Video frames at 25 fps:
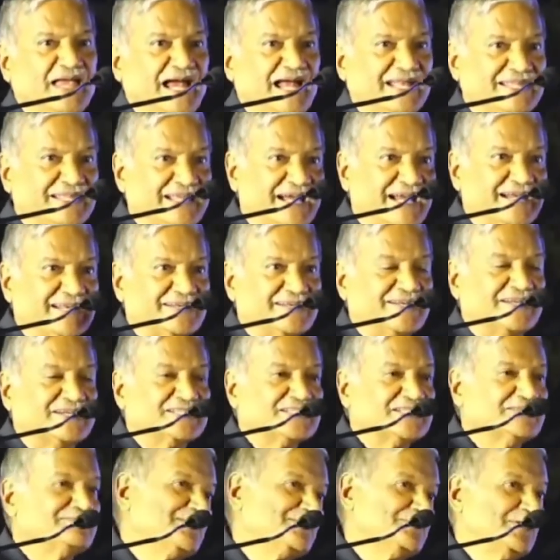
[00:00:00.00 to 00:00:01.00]
and that
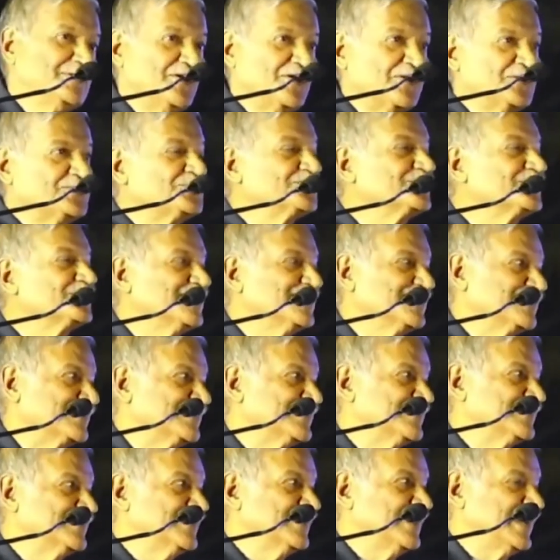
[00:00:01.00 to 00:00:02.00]
energy will belong to her,
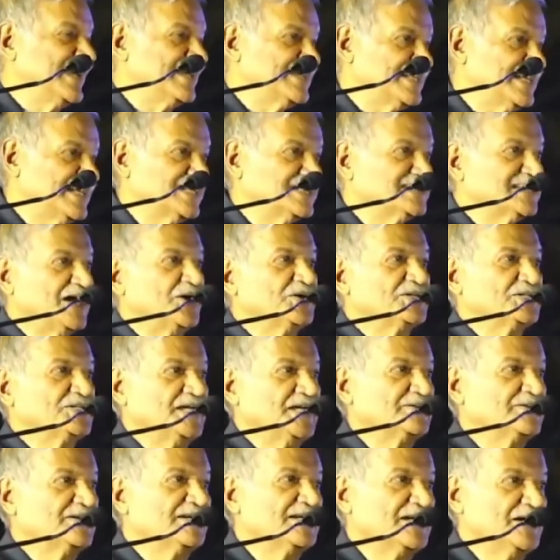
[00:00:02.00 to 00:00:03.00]
and that's how
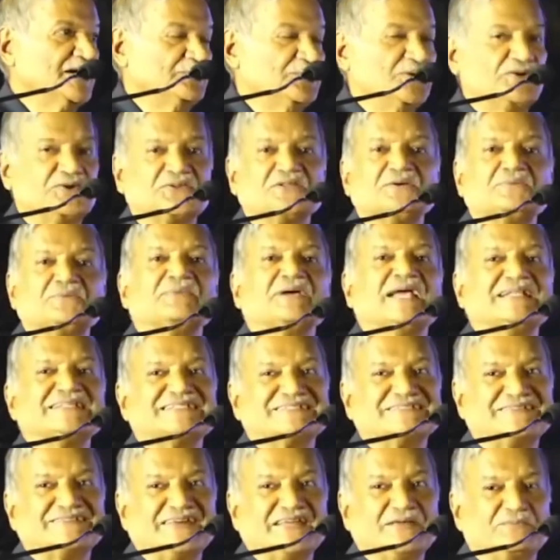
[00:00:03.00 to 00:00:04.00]
it will come into the
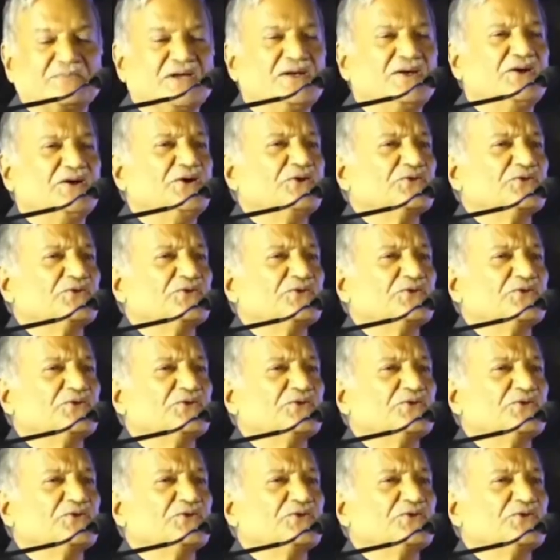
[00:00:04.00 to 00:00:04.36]
mainstream.